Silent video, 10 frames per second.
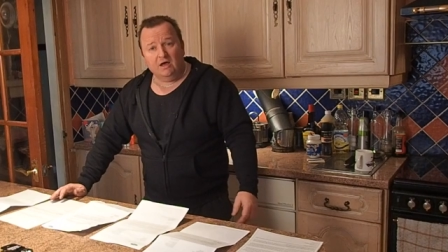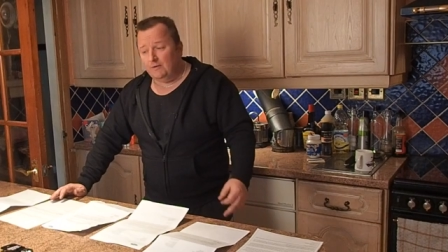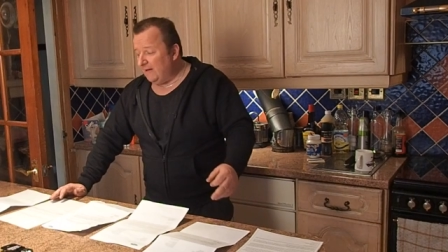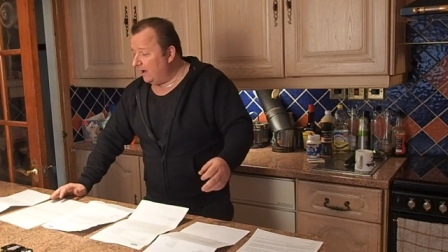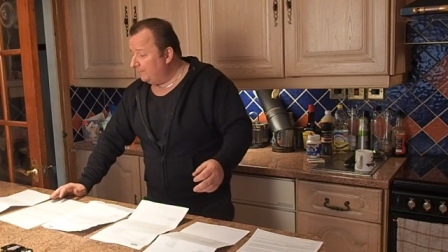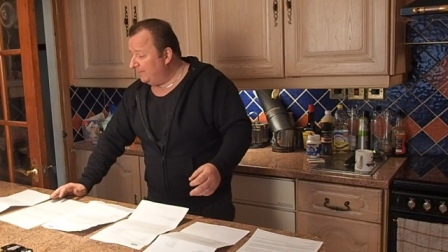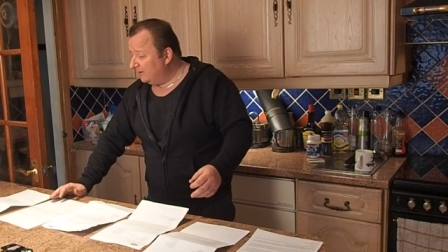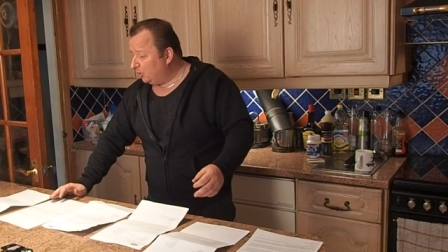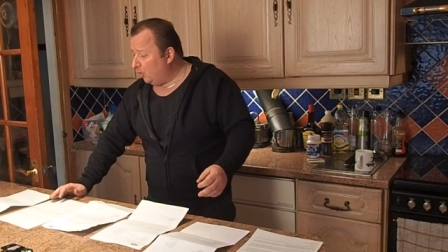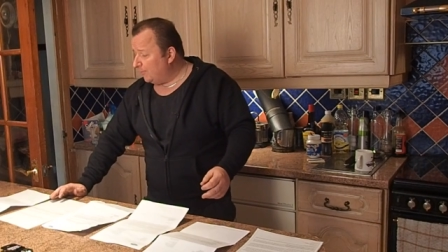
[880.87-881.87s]
about a
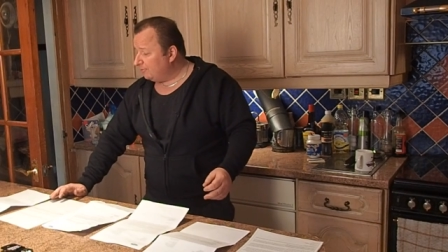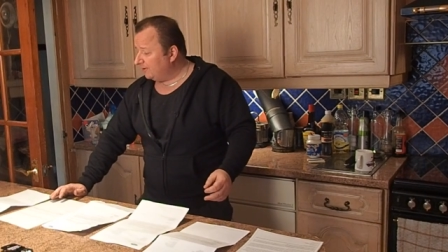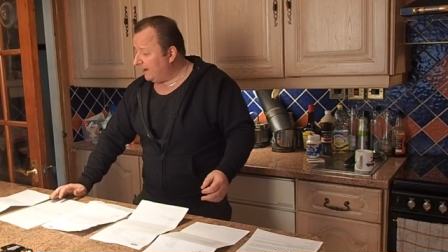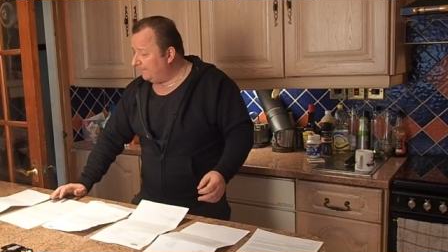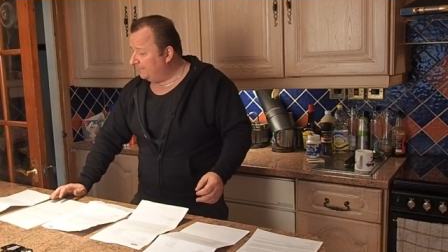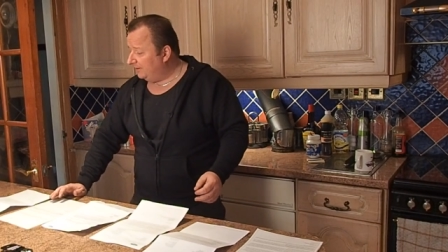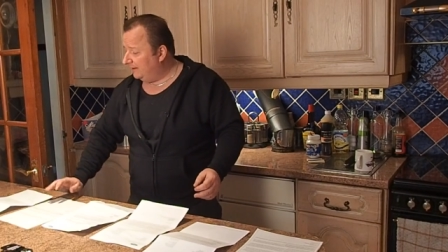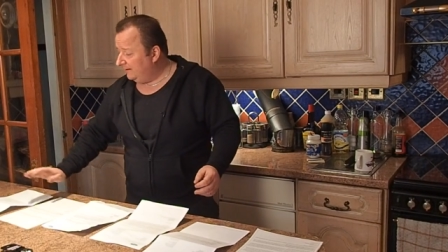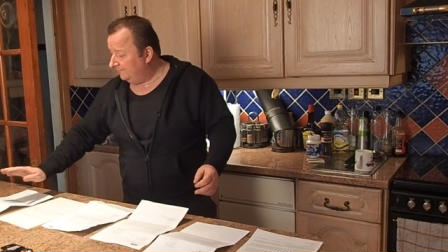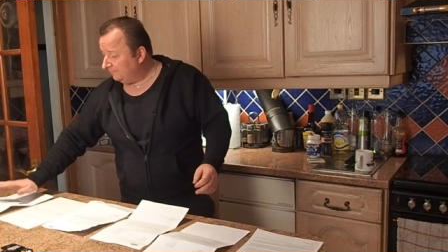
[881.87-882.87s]
big corporate
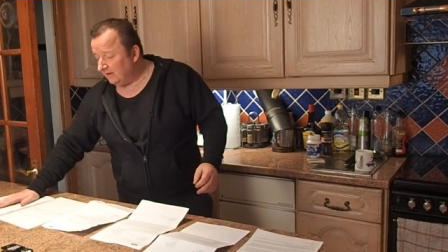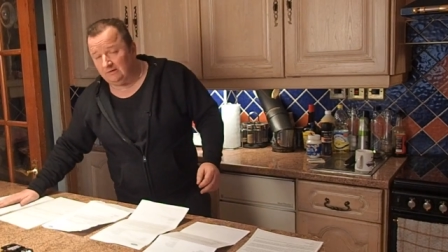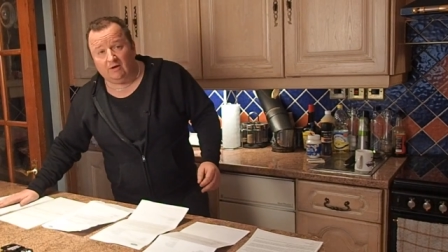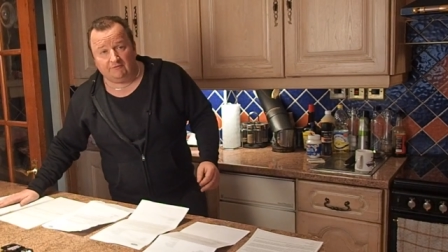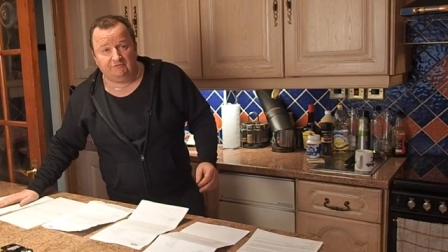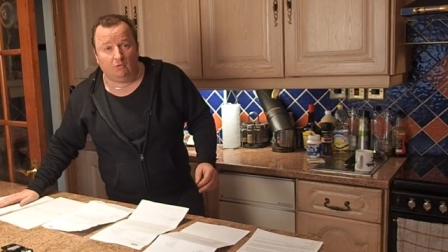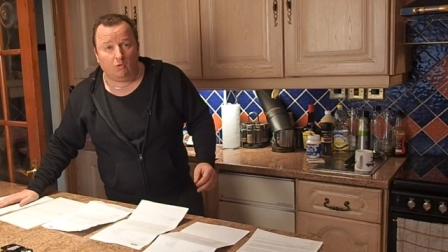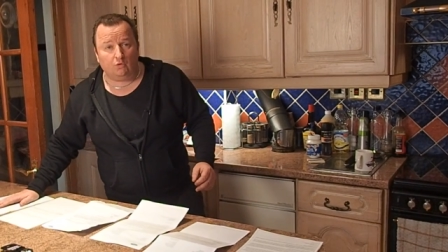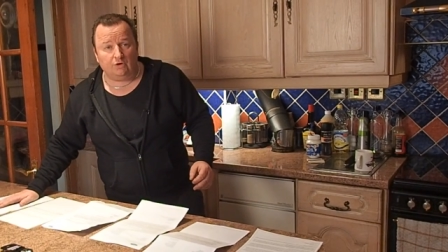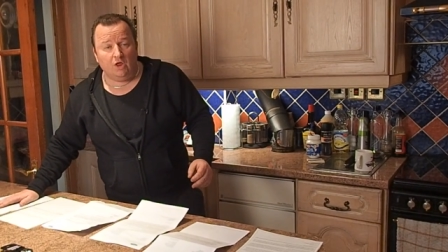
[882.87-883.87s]
company like
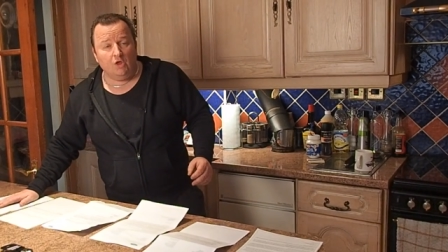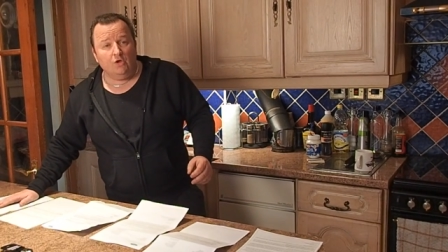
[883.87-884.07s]
Ford